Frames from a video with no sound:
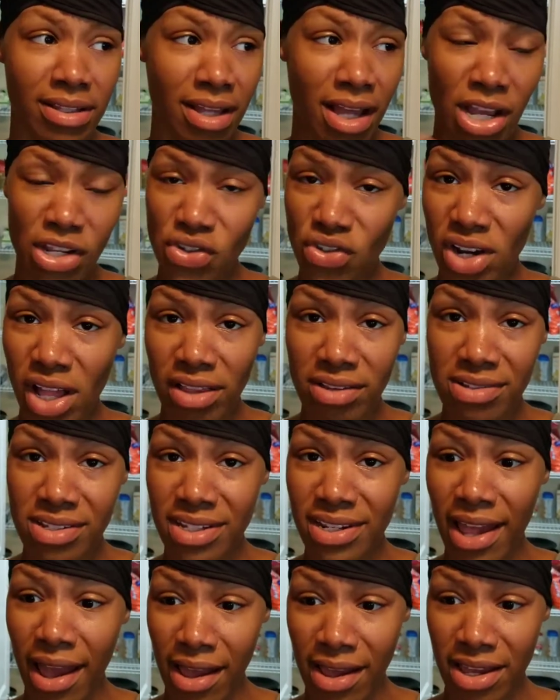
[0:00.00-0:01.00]
$100
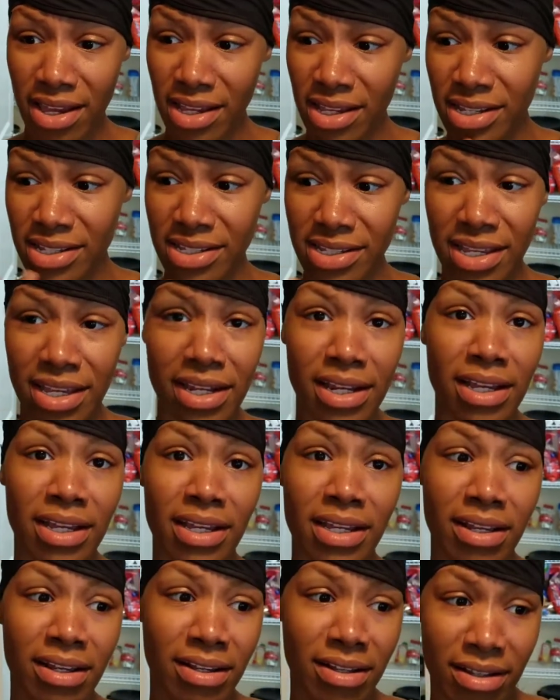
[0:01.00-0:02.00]
a day is
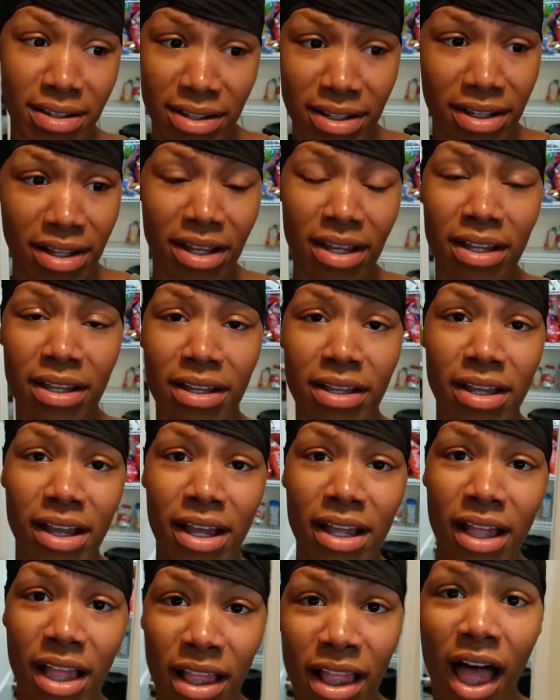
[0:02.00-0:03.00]
getting
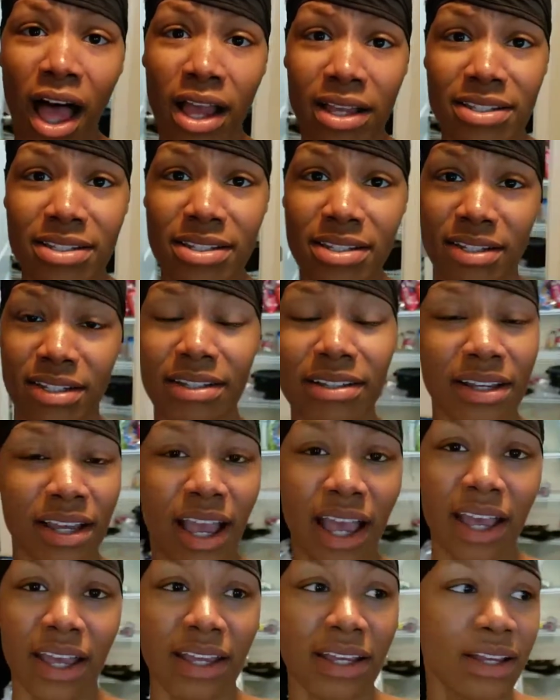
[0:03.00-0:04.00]
a, a, lot,
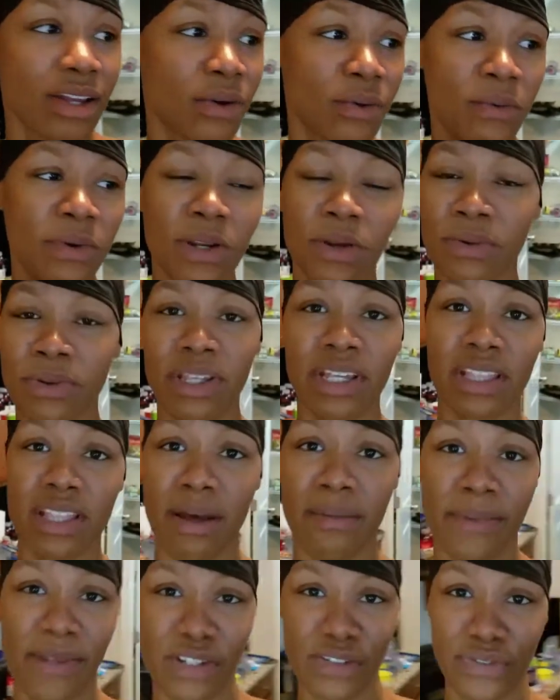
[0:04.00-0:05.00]
okay? We don't need
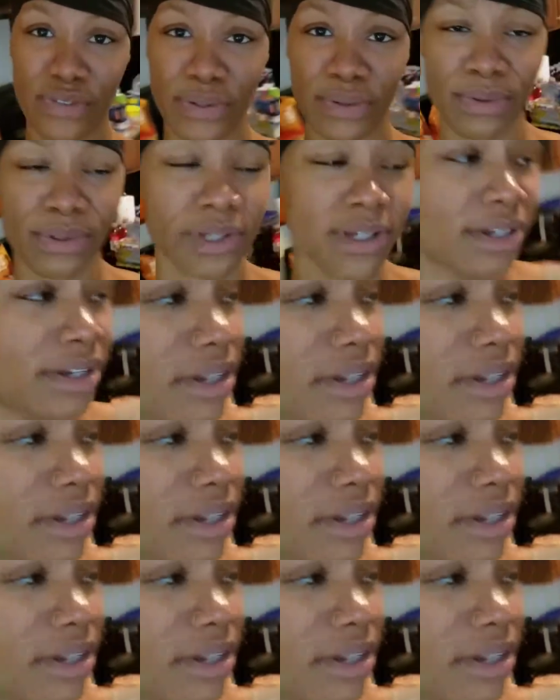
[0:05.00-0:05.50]
that much food.